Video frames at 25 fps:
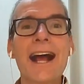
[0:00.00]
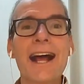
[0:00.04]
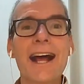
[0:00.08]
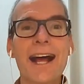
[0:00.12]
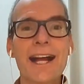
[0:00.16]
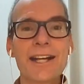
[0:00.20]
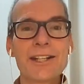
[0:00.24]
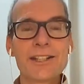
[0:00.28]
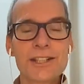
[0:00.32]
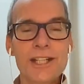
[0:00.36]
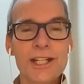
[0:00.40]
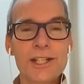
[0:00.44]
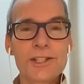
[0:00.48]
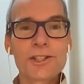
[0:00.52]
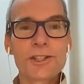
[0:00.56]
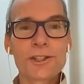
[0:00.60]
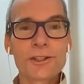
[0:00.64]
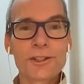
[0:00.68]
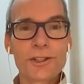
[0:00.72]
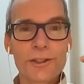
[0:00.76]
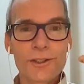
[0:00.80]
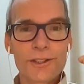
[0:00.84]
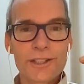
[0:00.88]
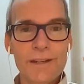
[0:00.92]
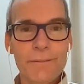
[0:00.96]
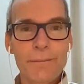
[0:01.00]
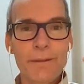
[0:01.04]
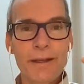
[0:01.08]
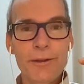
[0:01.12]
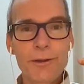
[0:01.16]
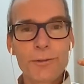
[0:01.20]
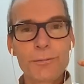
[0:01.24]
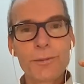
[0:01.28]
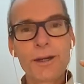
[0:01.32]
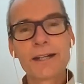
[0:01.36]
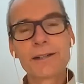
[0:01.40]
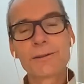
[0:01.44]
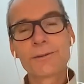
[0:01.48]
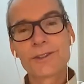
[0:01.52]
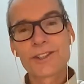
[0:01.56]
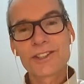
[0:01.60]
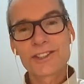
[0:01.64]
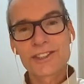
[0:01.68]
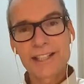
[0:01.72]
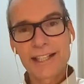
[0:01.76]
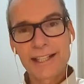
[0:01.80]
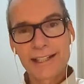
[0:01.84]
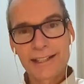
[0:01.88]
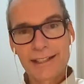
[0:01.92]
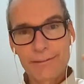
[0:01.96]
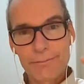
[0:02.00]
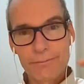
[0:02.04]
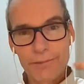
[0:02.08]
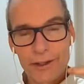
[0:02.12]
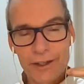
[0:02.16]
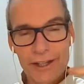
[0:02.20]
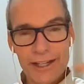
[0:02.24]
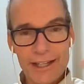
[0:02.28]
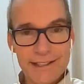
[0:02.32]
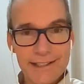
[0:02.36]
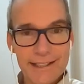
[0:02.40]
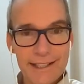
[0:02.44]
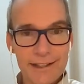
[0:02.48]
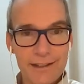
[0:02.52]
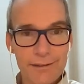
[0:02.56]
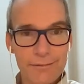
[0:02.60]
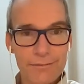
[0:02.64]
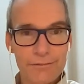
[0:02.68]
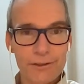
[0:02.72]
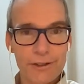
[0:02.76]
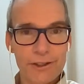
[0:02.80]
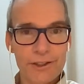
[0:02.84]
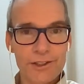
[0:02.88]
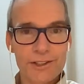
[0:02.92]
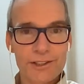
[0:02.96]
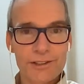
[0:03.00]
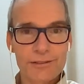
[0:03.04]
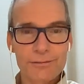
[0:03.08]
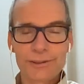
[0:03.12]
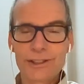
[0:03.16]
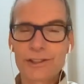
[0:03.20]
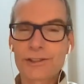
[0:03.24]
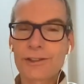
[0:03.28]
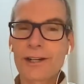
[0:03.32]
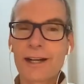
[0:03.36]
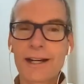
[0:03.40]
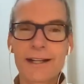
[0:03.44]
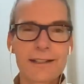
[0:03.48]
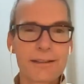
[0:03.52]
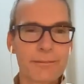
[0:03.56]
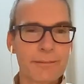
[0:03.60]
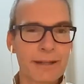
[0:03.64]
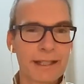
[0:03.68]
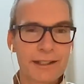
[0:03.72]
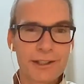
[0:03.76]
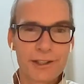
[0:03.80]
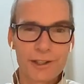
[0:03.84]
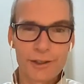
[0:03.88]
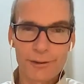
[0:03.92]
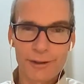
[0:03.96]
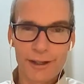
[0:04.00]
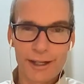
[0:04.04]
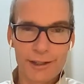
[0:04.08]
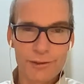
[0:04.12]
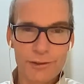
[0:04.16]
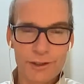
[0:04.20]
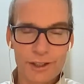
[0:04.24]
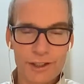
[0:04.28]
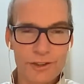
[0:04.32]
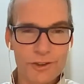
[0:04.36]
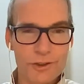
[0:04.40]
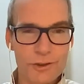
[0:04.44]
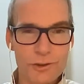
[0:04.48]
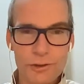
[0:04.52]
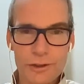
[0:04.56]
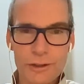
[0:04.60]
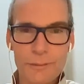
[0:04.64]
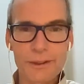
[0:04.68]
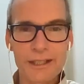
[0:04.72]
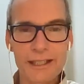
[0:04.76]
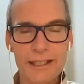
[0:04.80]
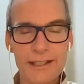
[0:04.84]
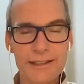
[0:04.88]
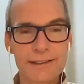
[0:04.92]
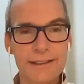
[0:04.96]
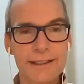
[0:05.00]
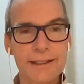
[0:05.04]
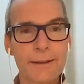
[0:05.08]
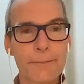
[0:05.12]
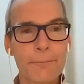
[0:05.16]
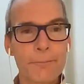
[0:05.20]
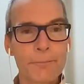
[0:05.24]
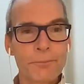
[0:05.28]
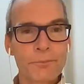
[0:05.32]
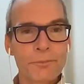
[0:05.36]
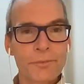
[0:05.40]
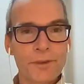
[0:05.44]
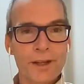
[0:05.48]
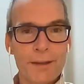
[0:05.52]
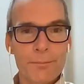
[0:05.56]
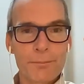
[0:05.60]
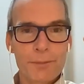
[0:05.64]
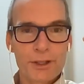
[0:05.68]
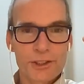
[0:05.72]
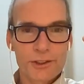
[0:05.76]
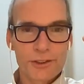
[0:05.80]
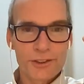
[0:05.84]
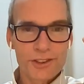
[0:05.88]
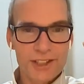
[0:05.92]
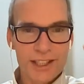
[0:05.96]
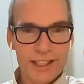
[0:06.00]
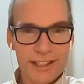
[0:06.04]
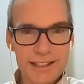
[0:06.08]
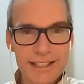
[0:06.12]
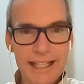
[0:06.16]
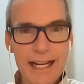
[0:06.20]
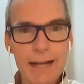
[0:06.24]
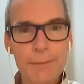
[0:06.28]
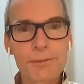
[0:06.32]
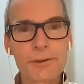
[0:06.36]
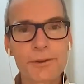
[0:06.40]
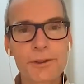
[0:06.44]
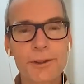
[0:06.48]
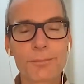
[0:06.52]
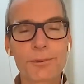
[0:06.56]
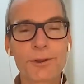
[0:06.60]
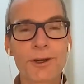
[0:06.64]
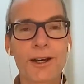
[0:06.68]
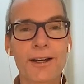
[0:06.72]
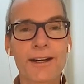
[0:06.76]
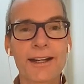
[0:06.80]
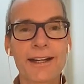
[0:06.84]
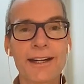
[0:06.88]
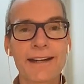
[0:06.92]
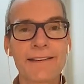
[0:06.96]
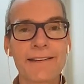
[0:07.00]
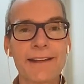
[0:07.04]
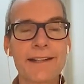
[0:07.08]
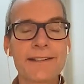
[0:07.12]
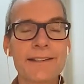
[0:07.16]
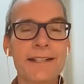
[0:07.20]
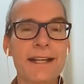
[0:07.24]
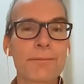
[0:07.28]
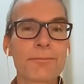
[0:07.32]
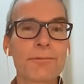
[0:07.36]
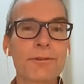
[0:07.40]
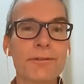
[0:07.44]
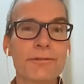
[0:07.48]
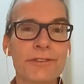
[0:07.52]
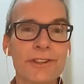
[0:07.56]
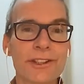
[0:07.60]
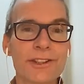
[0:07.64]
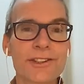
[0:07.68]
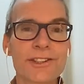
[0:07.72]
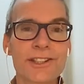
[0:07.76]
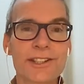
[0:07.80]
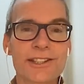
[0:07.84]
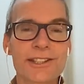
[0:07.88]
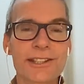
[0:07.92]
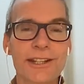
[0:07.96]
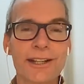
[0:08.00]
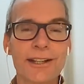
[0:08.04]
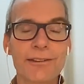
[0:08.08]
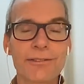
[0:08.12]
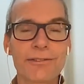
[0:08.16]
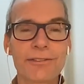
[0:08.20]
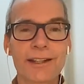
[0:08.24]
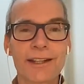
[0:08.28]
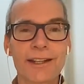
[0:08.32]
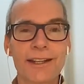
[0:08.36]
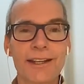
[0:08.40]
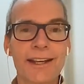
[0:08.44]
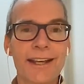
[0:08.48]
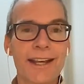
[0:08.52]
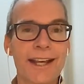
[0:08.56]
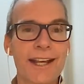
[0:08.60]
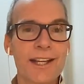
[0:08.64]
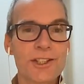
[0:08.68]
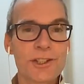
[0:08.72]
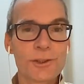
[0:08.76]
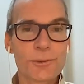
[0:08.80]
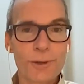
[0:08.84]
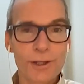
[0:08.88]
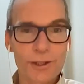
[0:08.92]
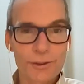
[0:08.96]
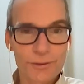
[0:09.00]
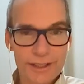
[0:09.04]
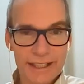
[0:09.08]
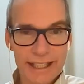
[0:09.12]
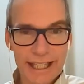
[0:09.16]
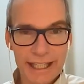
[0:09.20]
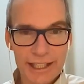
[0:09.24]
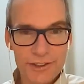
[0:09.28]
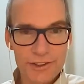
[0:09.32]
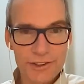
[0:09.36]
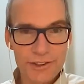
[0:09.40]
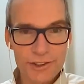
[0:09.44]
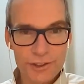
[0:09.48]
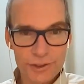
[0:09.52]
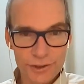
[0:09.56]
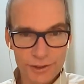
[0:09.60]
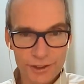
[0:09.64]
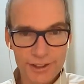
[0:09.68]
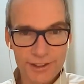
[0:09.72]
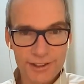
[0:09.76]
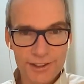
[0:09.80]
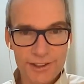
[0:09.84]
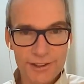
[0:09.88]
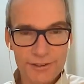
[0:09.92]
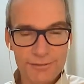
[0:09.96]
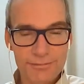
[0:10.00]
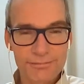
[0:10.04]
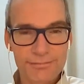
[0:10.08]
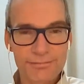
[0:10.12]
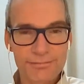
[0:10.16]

a teacher using the Blue Button will see it very easy at the first. We tried to make the UI extremely easy, but you'll see depth in the product and that depth reveals itself as you want to engage the students.